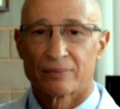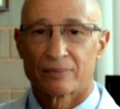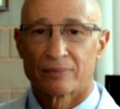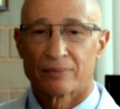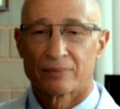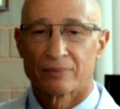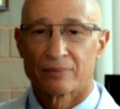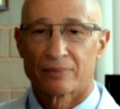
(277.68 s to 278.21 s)

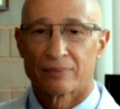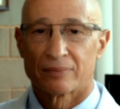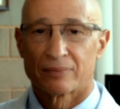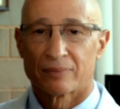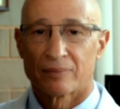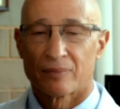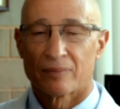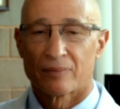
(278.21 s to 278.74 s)

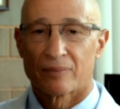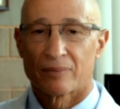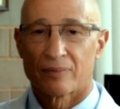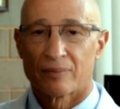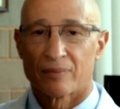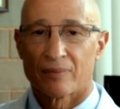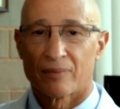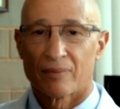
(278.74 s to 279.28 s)

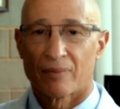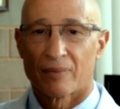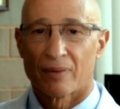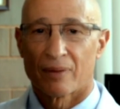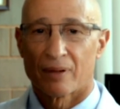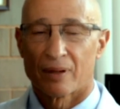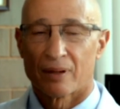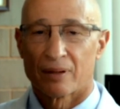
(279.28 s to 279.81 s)

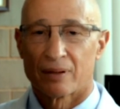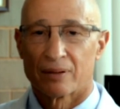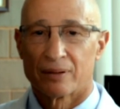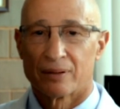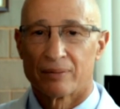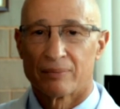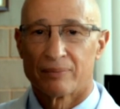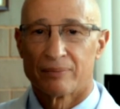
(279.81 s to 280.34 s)

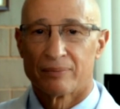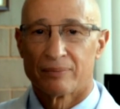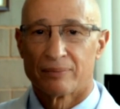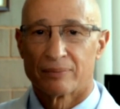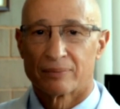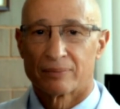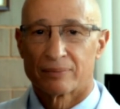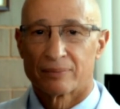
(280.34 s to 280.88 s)

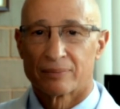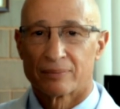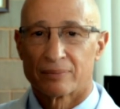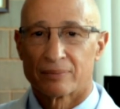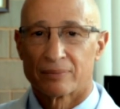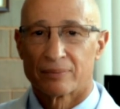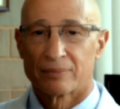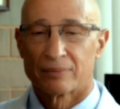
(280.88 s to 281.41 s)

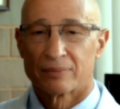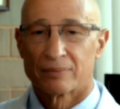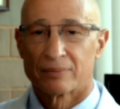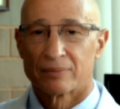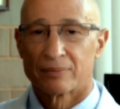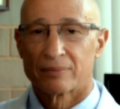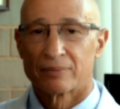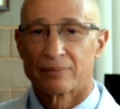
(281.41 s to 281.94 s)

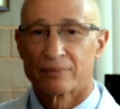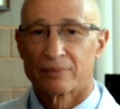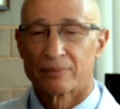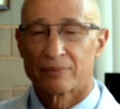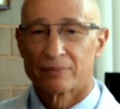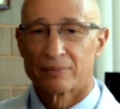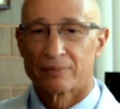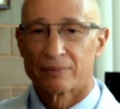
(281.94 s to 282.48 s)

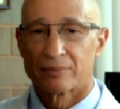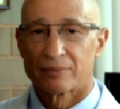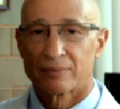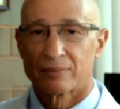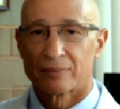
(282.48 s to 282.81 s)
[no speech]